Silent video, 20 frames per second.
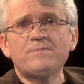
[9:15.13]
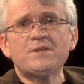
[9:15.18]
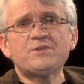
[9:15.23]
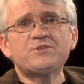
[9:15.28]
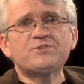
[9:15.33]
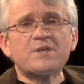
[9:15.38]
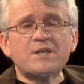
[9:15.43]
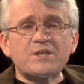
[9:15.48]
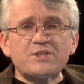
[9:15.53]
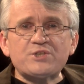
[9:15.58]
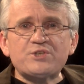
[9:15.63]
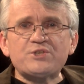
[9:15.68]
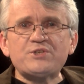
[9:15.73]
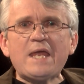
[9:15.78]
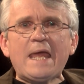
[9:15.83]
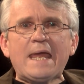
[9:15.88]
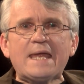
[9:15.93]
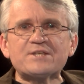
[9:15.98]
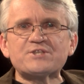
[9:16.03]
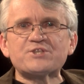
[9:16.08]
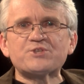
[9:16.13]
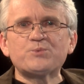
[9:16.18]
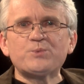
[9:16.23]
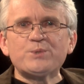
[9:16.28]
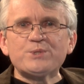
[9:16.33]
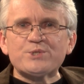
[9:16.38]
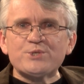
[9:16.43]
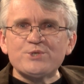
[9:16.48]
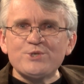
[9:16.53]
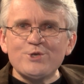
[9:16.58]
Success
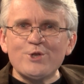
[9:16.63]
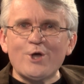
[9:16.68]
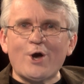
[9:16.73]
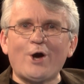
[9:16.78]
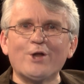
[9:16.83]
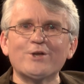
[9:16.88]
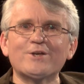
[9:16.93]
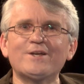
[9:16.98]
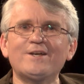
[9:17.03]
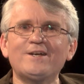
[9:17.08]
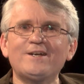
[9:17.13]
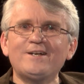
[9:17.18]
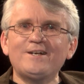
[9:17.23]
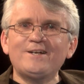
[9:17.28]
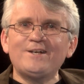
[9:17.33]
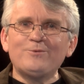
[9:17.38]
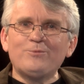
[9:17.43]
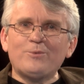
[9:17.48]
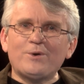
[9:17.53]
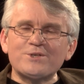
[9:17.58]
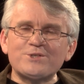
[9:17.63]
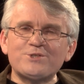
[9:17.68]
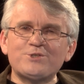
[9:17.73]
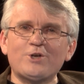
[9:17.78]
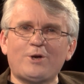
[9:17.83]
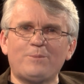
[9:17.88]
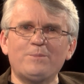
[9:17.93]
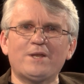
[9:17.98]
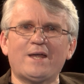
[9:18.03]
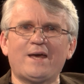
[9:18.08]
was not what
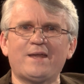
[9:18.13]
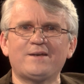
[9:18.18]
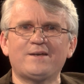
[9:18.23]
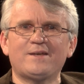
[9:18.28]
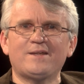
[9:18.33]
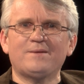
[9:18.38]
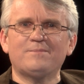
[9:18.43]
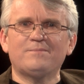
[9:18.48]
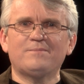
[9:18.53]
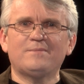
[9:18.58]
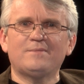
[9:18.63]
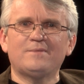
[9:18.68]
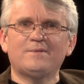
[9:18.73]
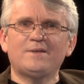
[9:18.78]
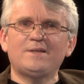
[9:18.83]
dominated him.